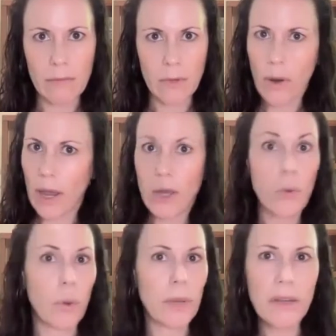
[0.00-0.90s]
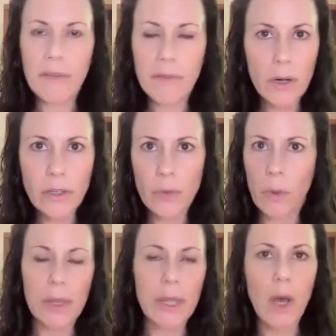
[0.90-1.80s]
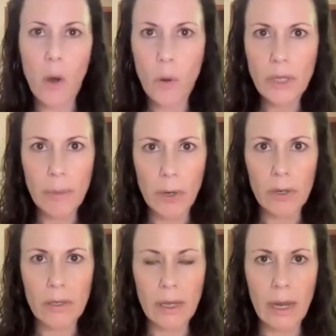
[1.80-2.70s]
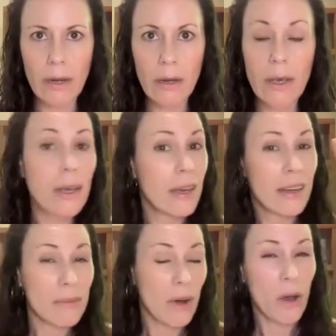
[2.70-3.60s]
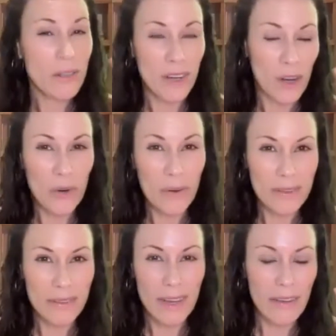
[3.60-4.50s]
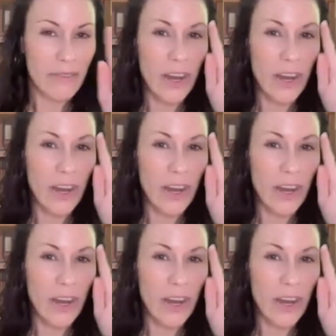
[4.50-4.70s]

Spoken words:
Okay, you won't be the first, you won't be the only person. Also, if